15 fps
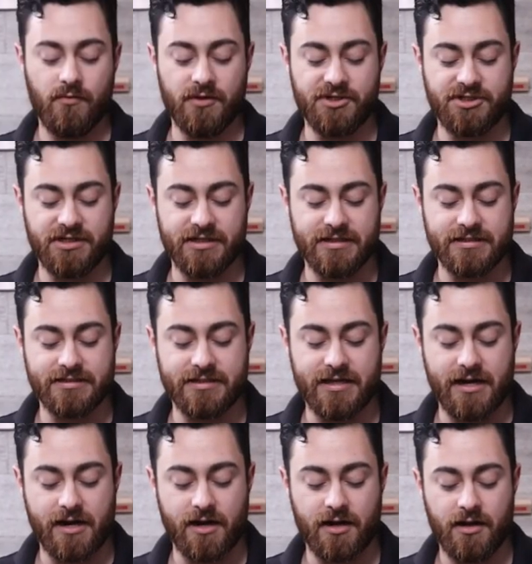which is
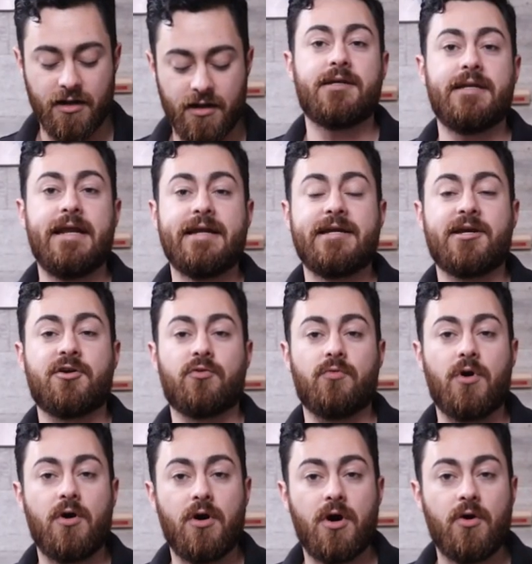their Connecticut
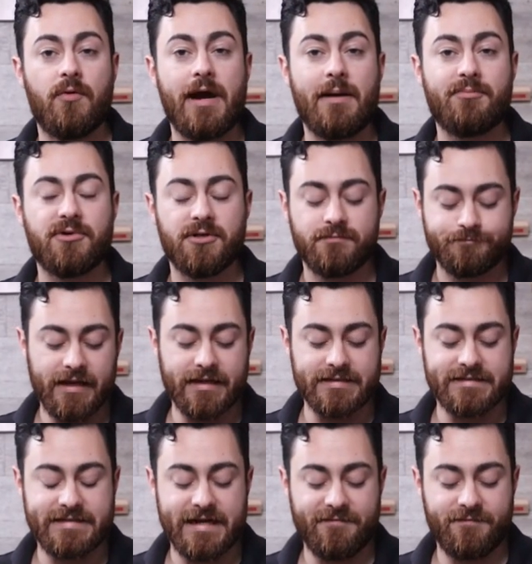Corojo wrapper.
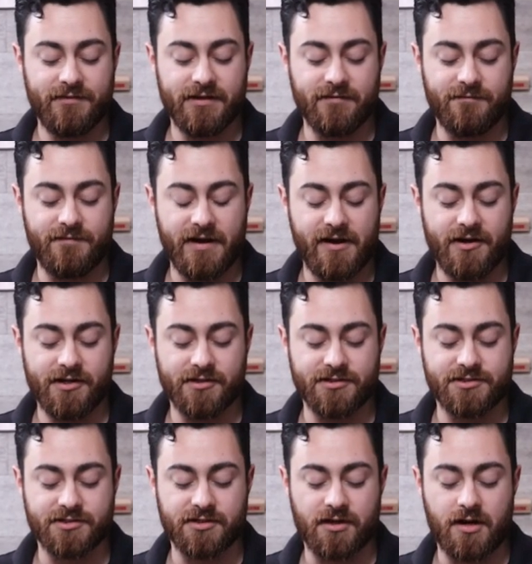It's definitely a very
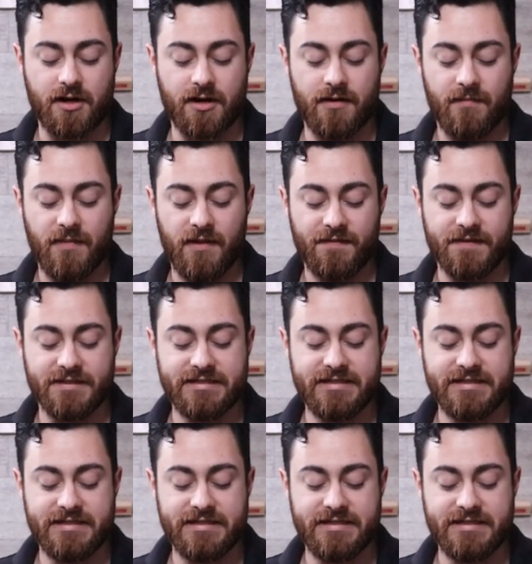good cigar. The